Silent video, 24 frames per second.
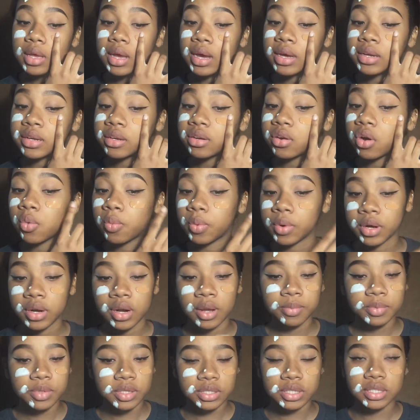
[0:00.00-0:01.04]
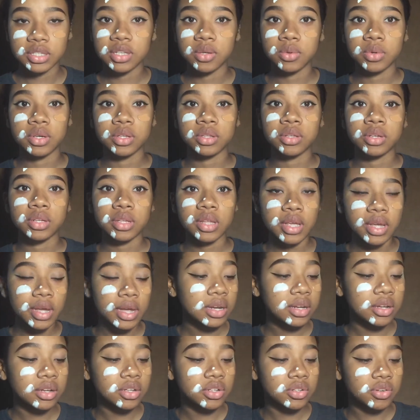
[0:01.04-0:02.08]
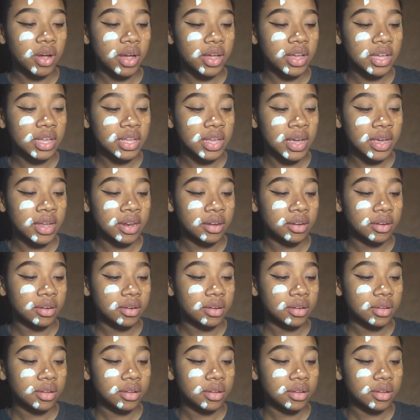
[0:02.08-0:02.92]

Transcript: I did open it up just to see what it looked like. I didn't try it yet,